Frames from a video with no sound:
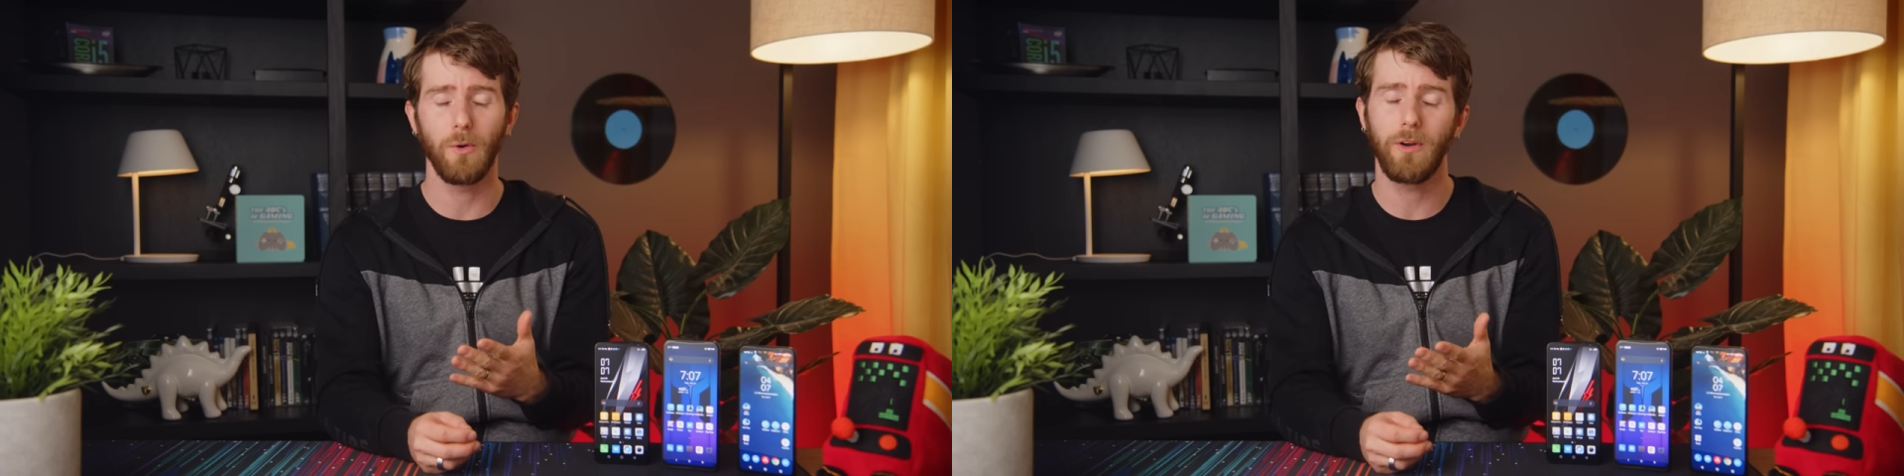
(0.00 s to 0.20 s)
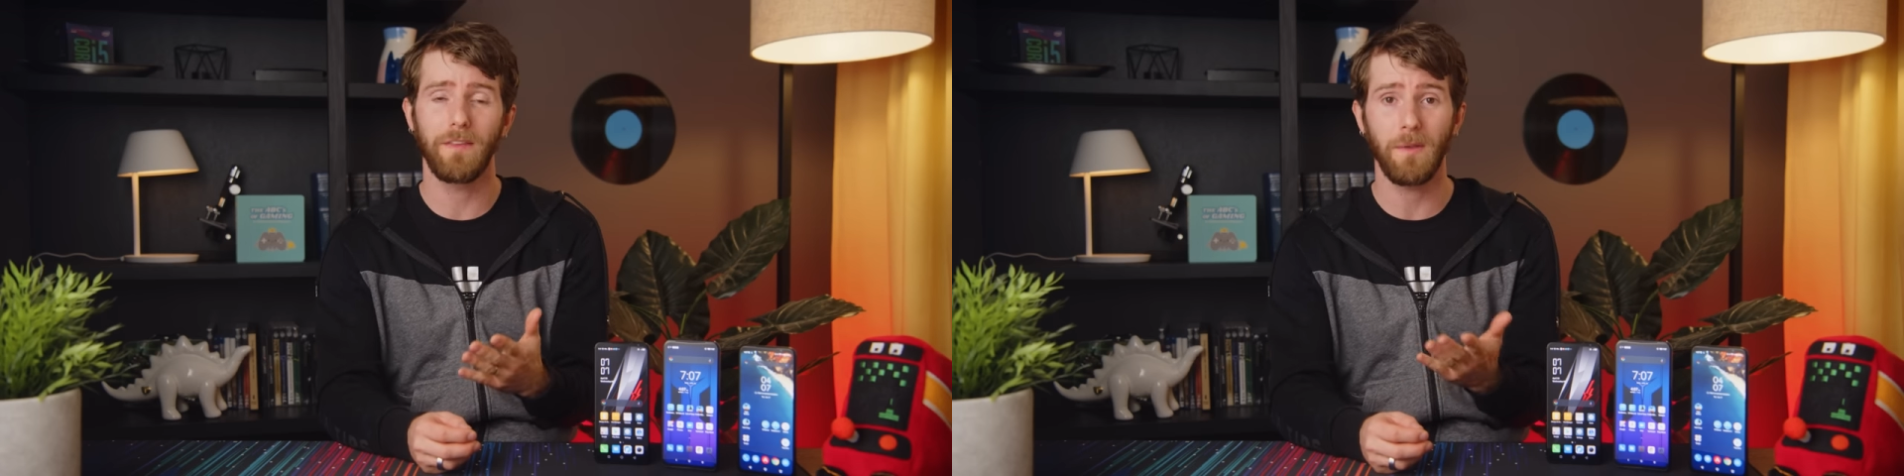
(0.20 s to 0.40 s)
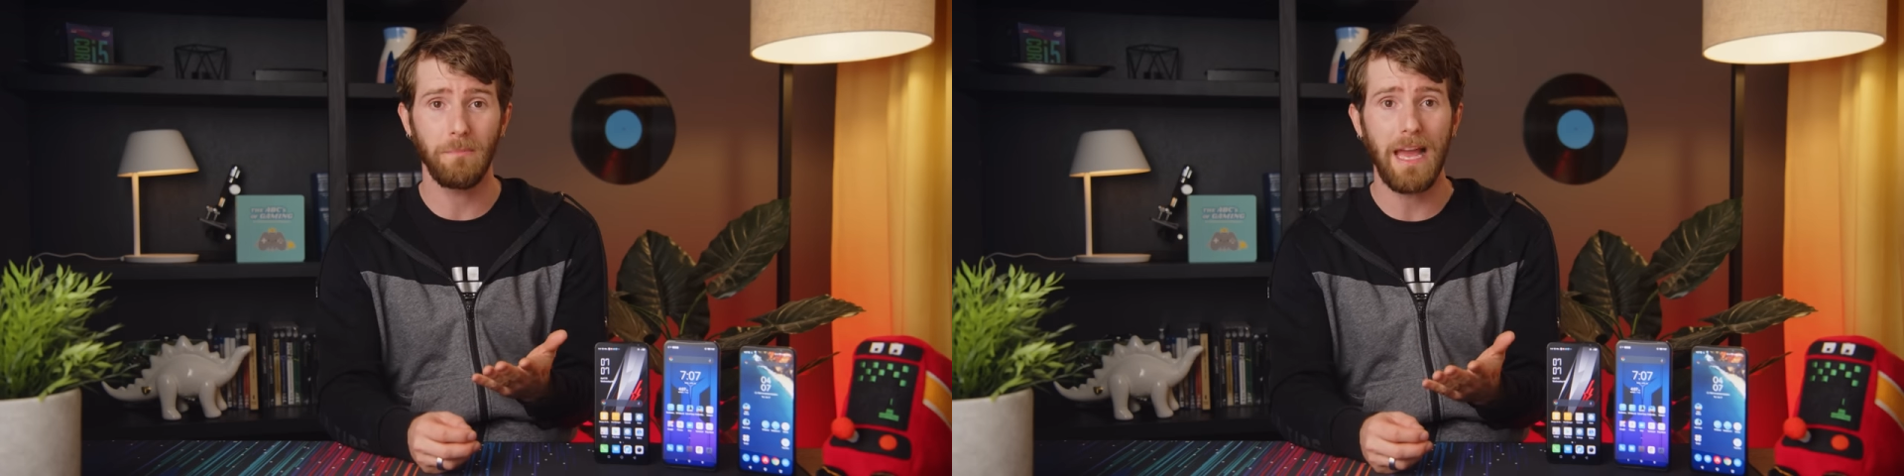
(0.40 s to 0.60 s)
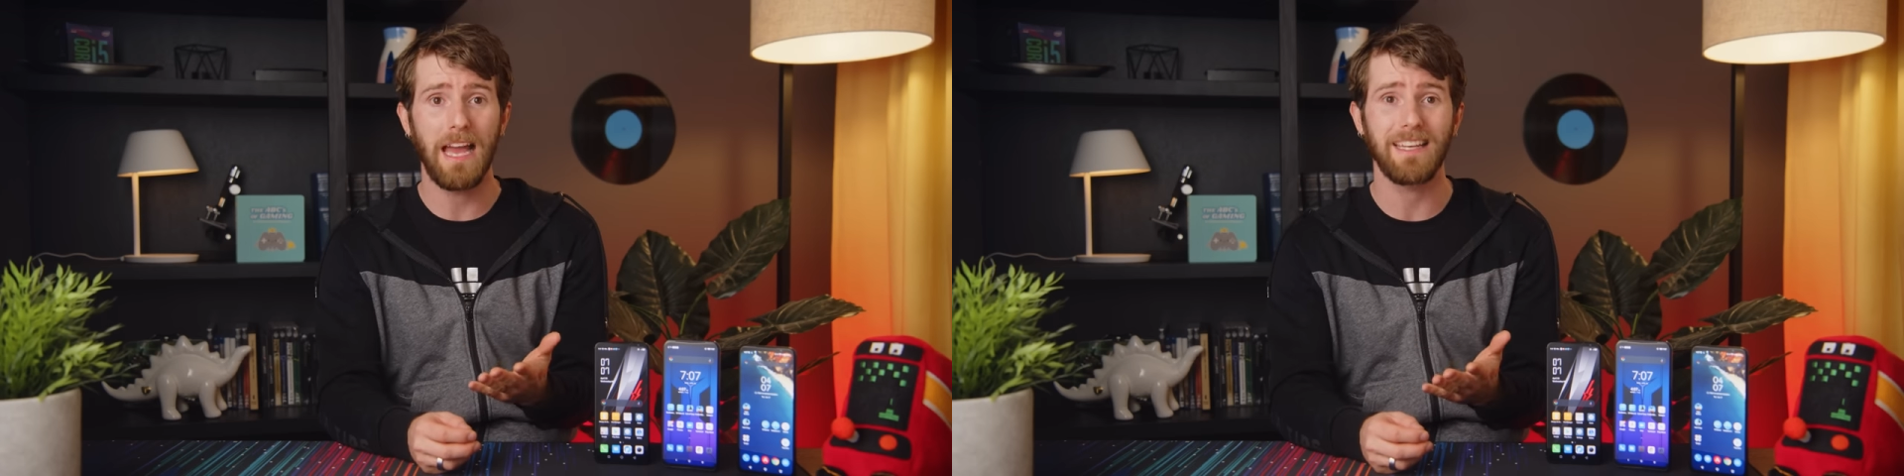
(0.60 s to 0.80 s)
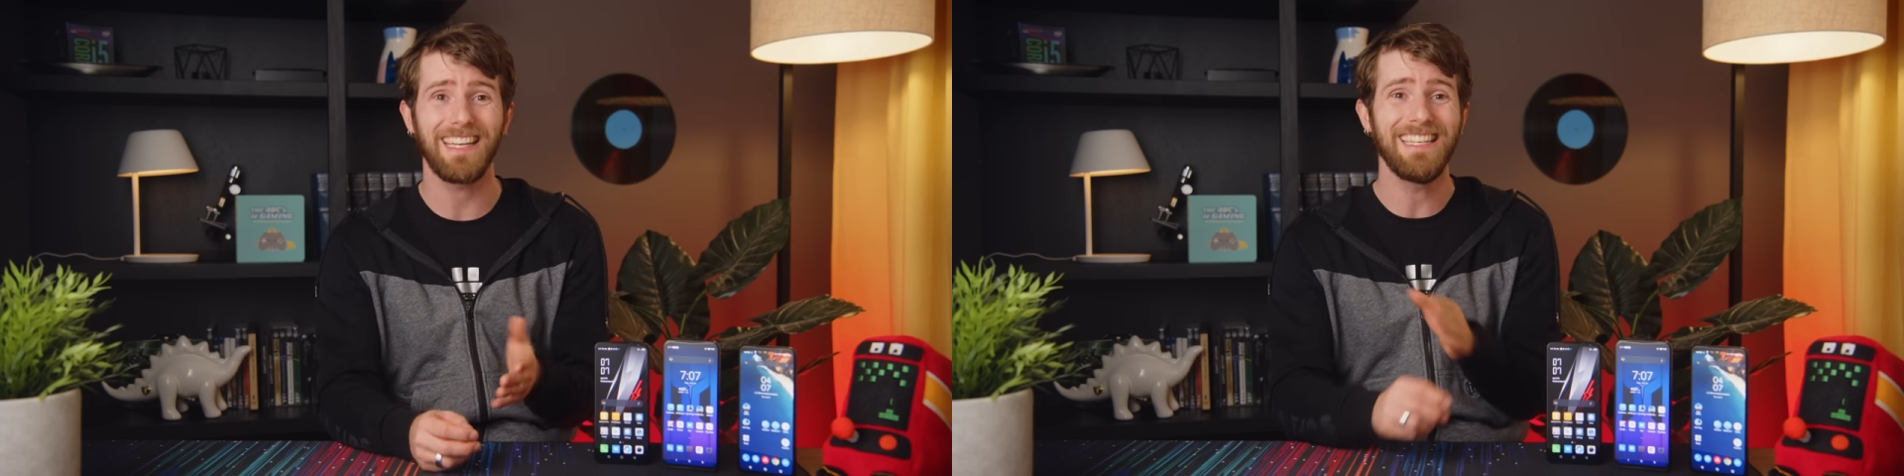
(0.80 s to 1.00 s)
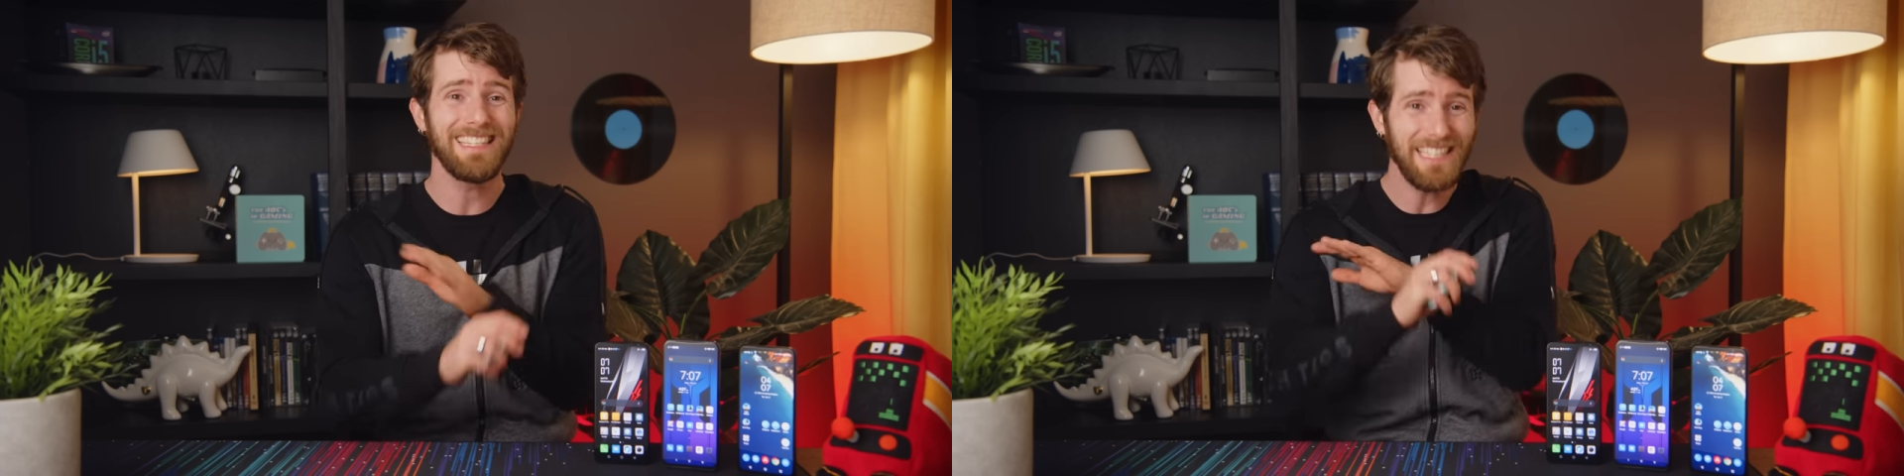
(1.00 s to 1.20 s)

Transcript: or at the back in